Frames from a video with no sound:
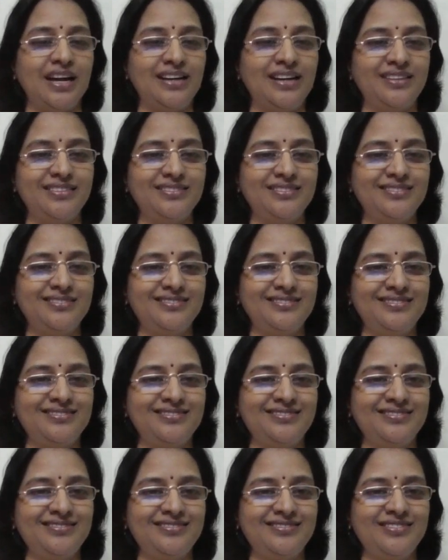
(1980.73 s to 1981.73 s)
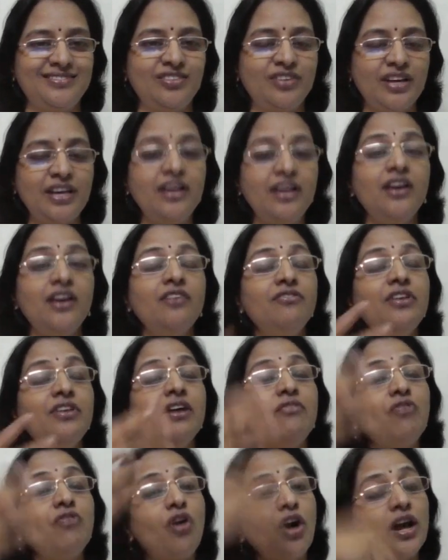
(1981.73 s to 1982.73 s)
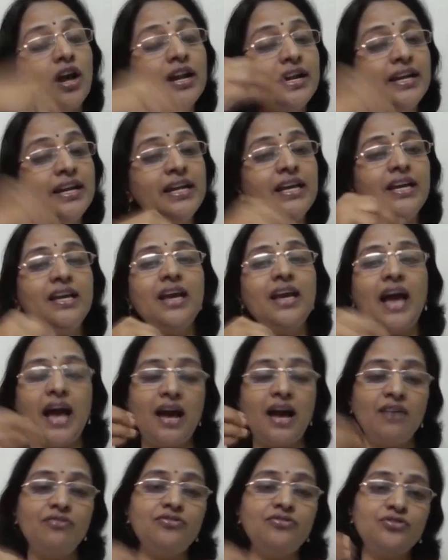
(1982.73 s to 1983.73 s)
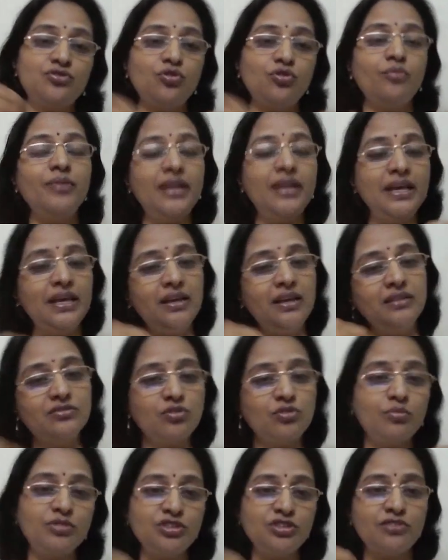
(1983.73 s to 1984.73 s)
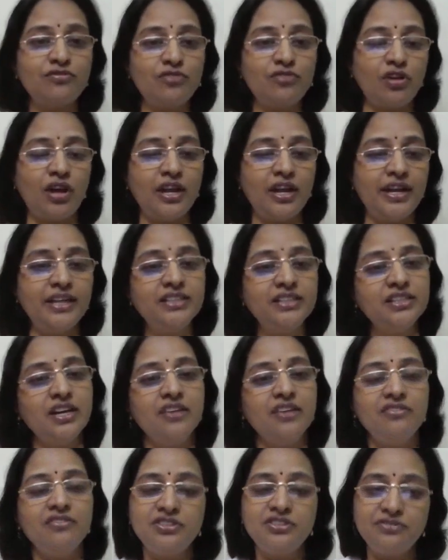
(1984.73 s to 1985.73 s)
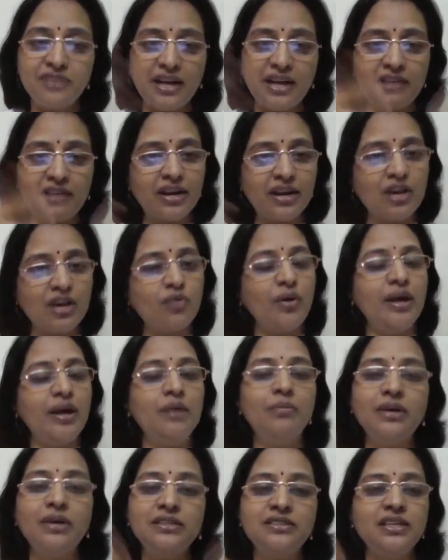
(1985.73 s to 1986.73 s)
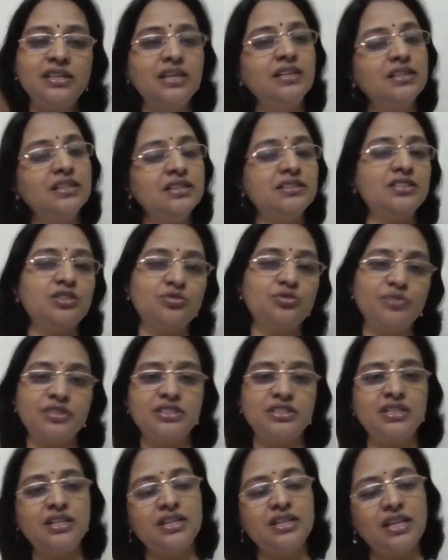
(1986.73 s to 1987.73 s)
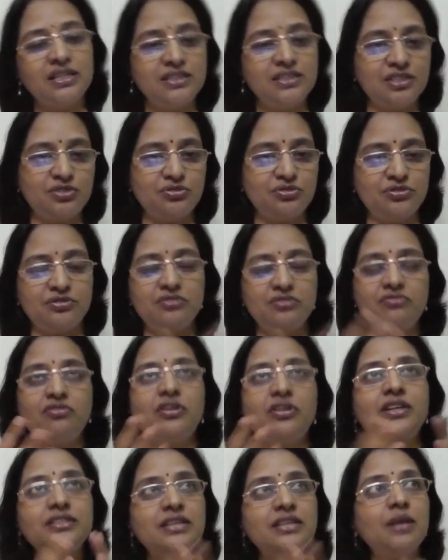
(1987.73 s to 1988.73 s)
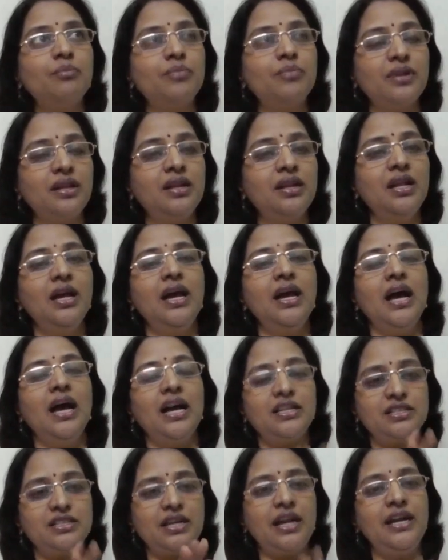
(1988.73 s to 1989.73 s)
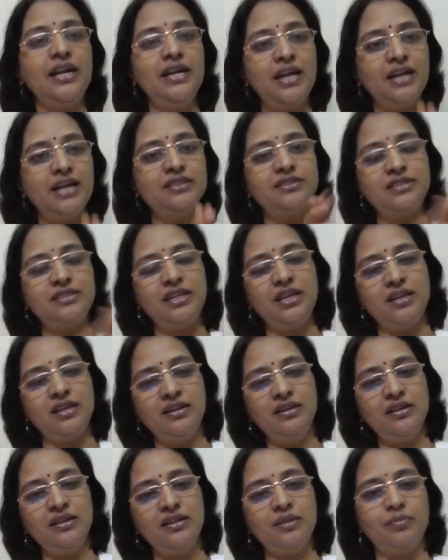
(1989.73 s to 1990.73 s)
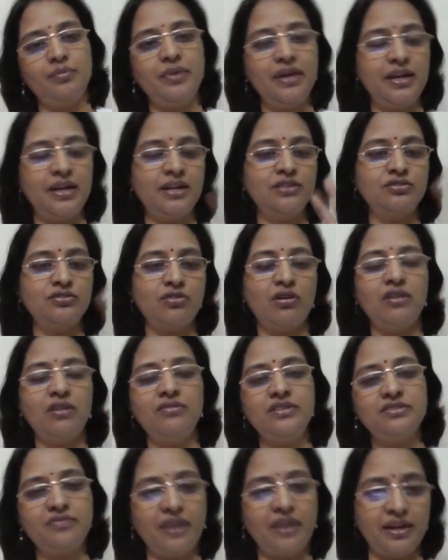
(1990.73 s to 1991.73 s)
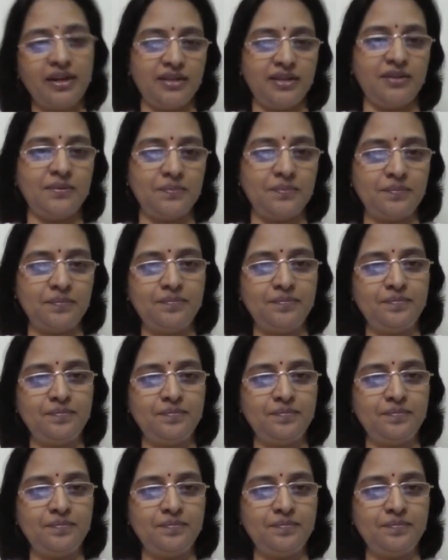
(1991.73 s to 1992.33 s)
that. Okay, we have already have so much of knowledge which we have acquired by seeing this situation and that situation. For example, a child has seen the parents always fighting.